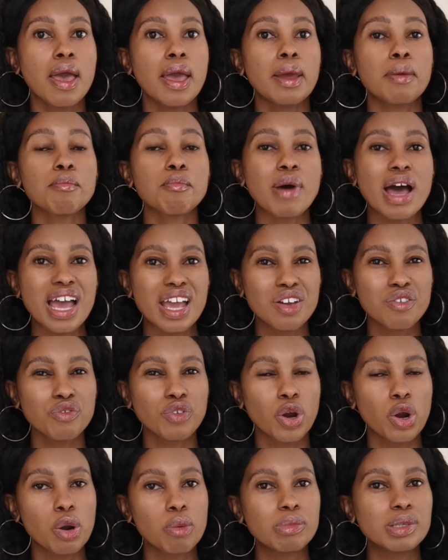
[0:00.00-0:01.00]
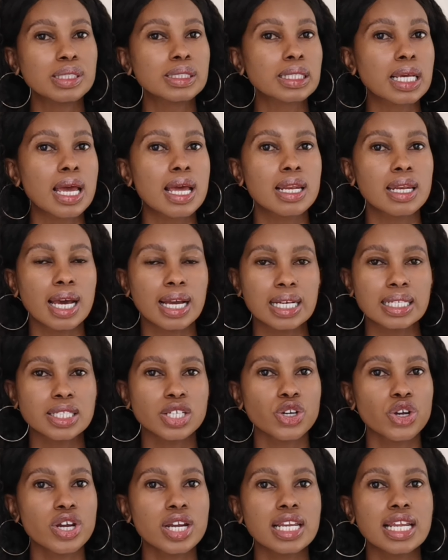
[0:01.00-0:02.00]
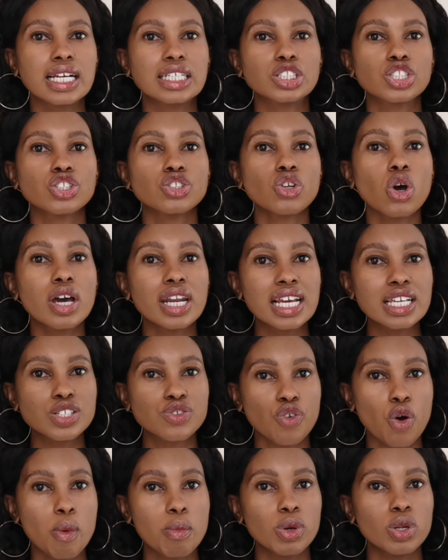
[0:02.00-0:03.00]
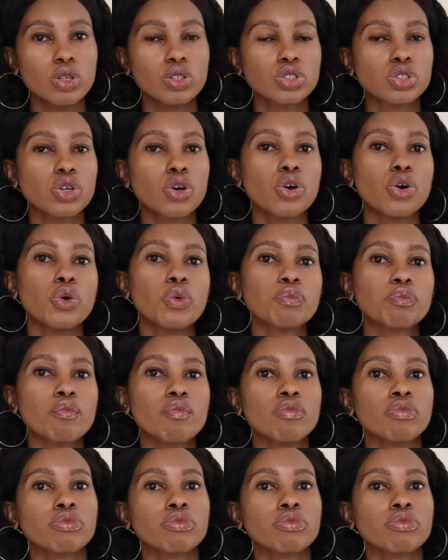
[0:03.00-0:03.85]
In my environment, like I said earlier, it's not as formal, so